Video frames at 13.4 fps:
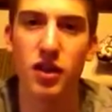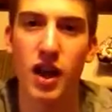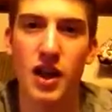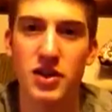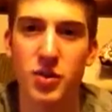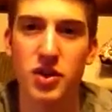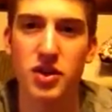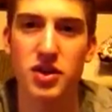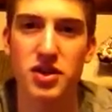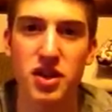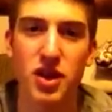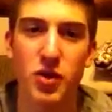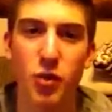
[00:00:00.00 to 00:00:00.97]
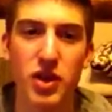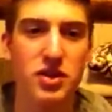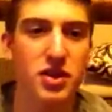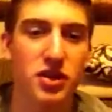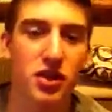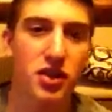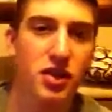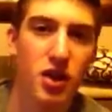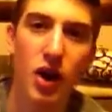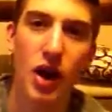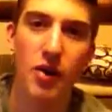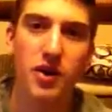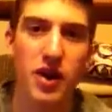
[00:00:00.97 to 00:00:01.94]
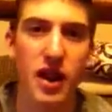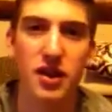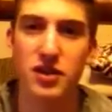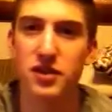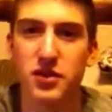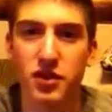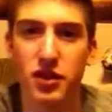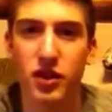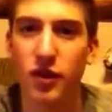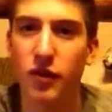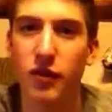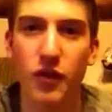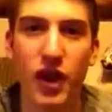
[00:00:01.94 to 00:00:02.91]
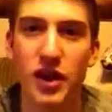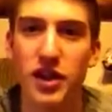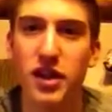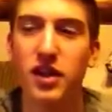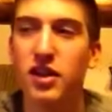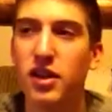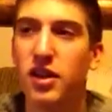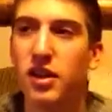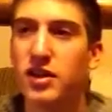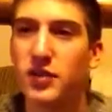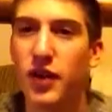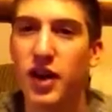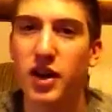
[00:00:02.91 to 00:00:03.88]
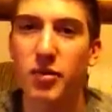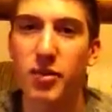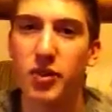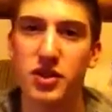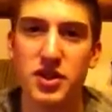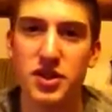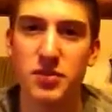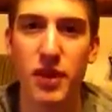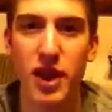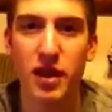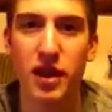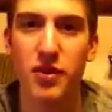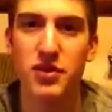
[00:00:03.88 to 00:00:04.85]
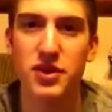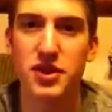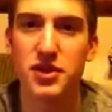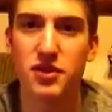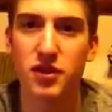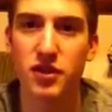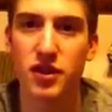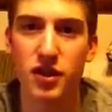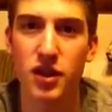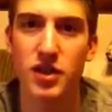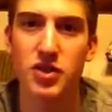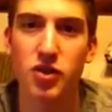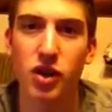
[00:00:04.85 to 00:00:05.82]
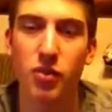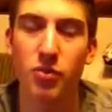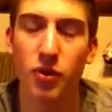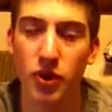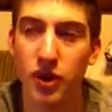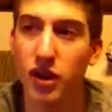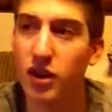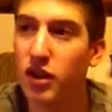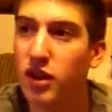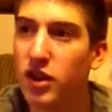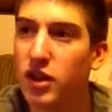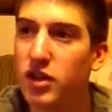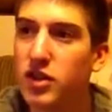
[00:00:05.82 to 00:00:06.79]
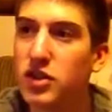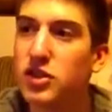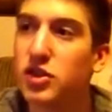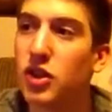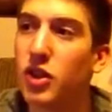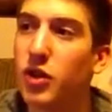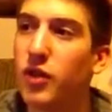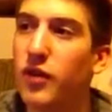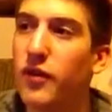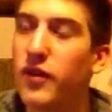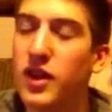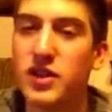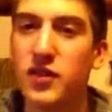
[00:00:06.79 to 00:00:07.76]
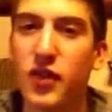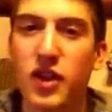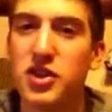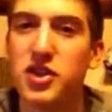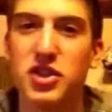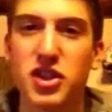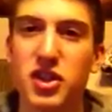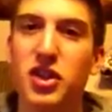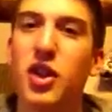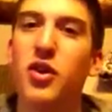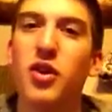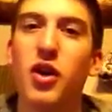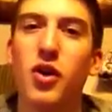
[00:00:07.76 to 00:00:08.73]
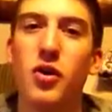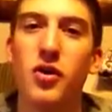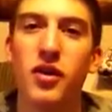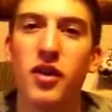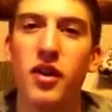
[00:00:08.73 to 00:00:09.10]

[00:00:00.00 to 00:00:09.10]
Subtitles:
Wesker, how he had his little fighting ability, his melee was his strong point. So it's fun just to go